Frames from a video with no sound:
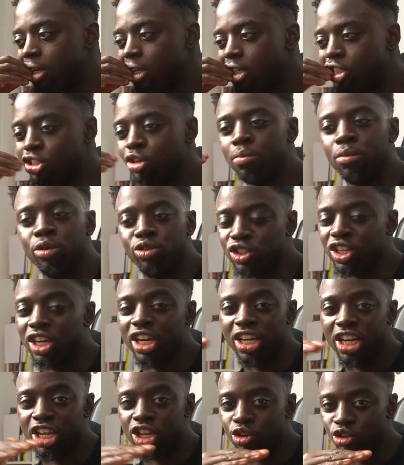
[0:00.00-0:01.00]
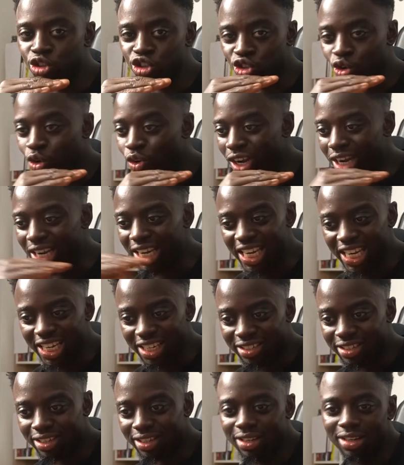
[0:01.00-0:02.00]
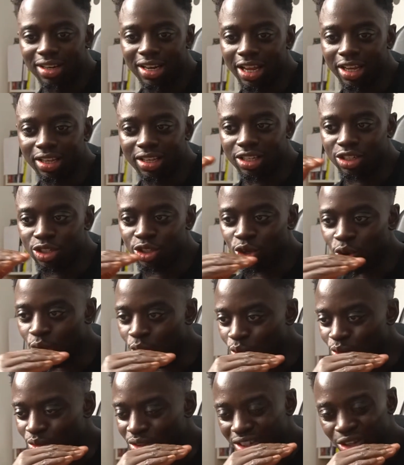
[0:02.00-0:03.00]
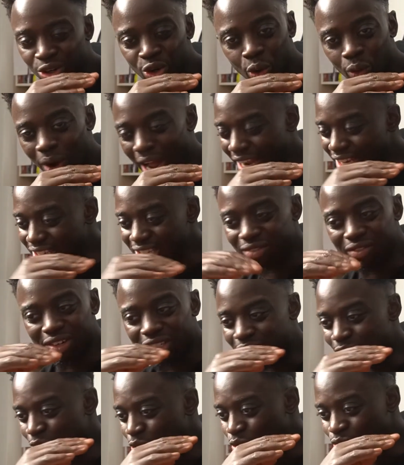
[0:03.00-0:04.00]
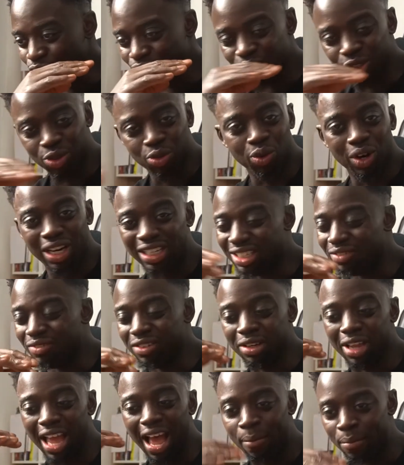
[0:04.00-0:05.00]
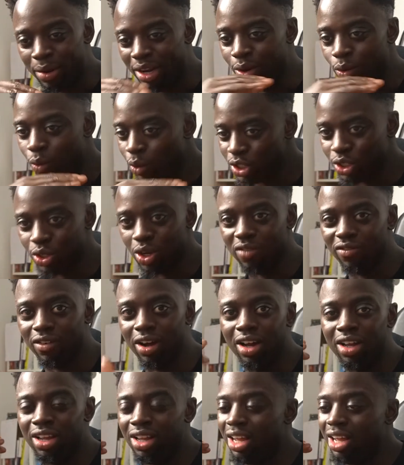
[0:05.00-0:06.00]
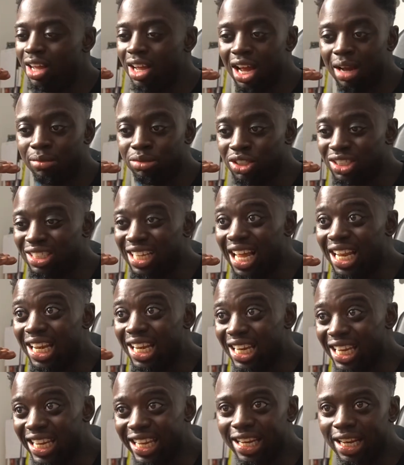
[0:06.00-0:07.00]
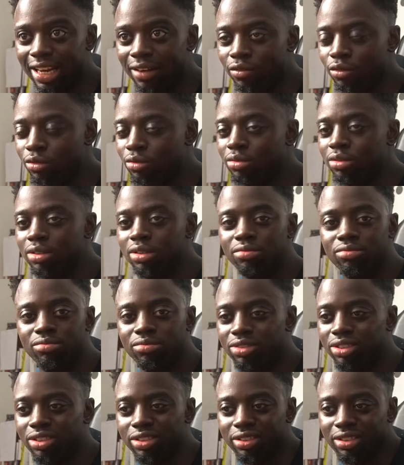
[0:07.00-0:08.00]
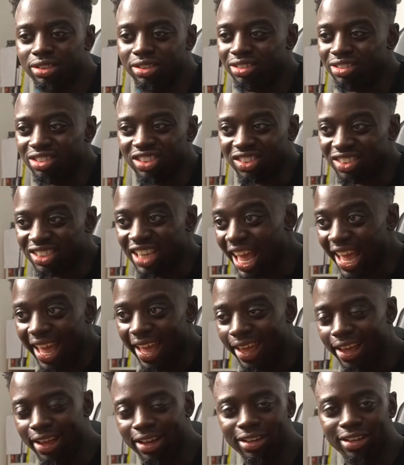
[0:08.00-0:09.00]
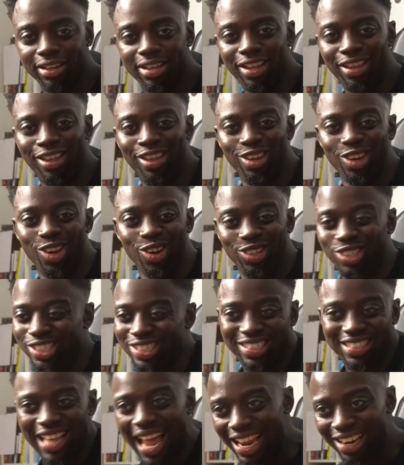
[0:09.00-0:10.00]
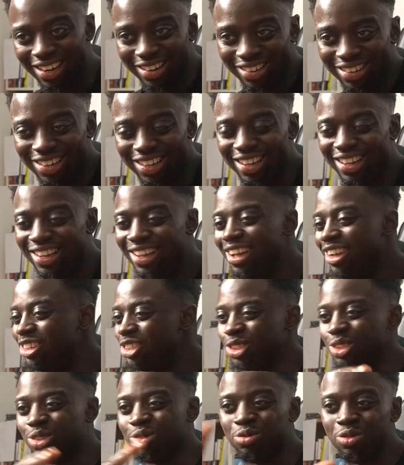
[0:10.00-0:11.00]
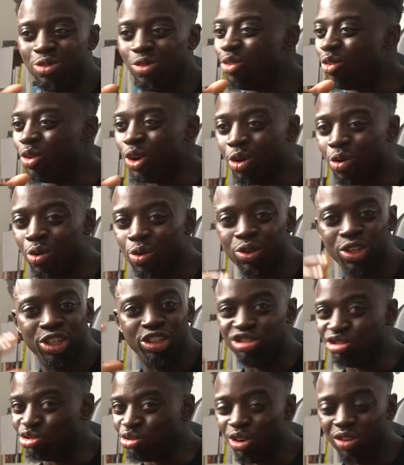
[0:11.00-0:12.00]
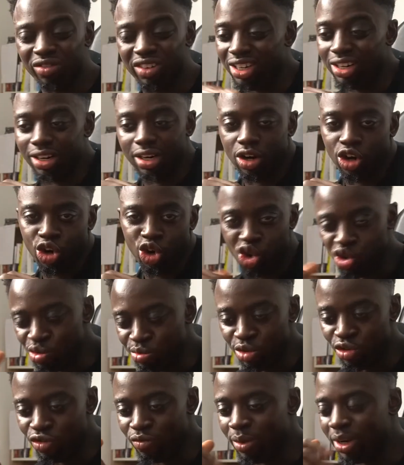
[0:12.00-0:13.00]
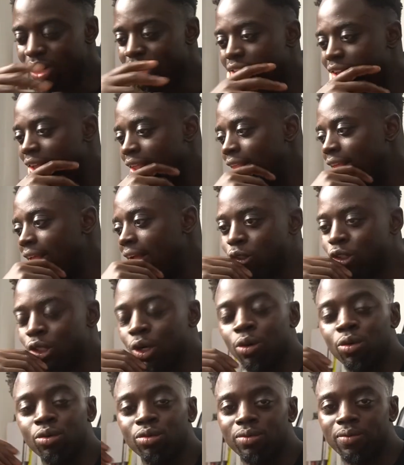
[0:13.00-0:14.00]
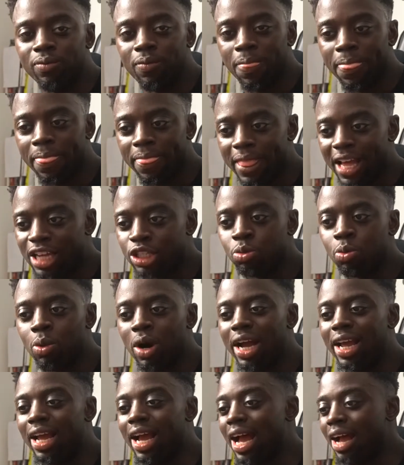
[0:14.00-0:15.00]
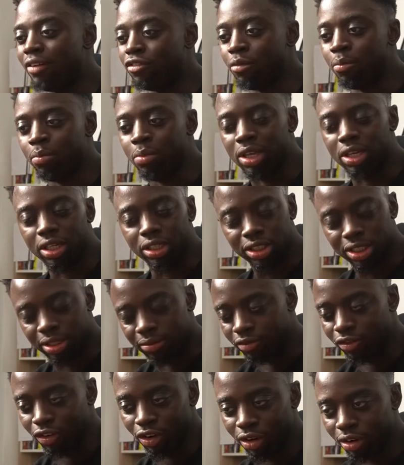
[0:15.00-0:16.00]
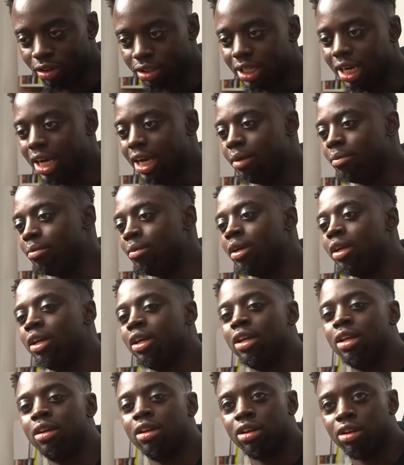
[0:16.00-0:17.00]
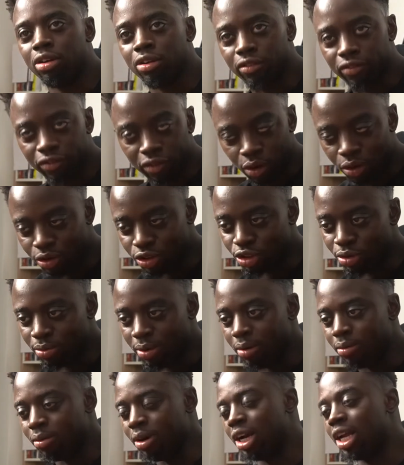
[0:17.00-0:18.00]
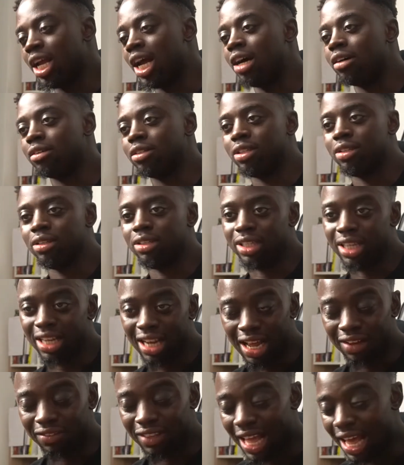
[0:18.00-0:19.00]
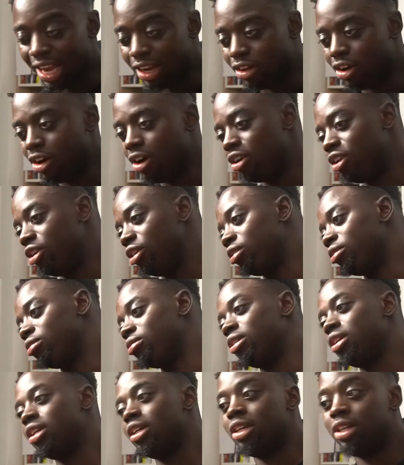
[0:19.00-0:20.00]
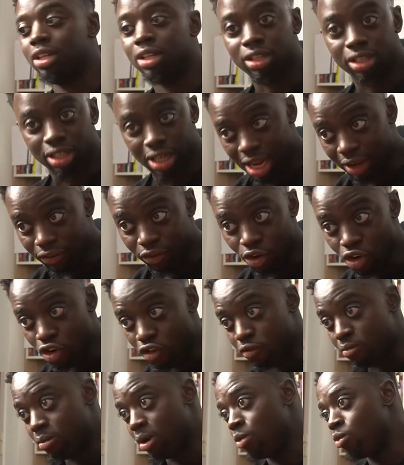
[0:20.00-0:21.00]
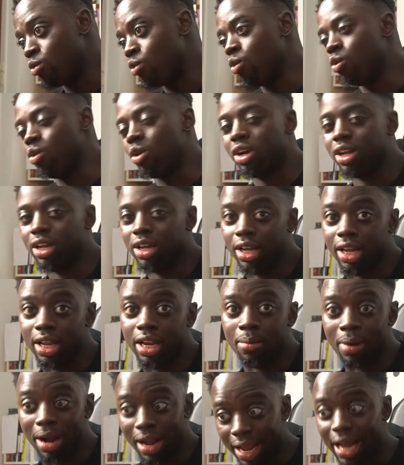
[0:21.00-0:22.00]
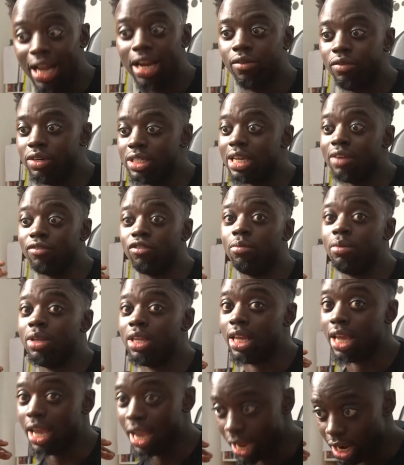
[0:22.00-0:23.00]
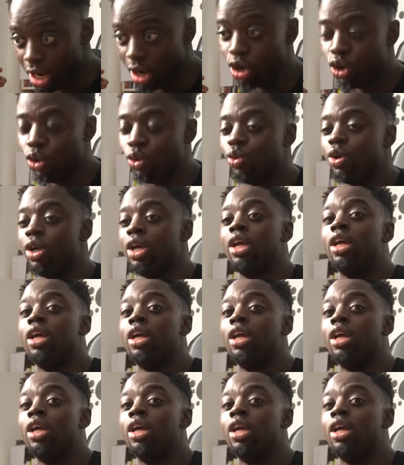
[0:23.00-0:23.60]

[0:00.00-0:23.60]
So most of the day you're just on NEAT. Like there's no activity, no physical activity happening whatsoever. I'm just at a NEAT level. Just there, just stagnant, just recording, drawing, no movement. So that's why I have to be in the gym for a long time, focused on my workout, then I have to add cardio, then I have to go for my walk, and then my calories have to be hella low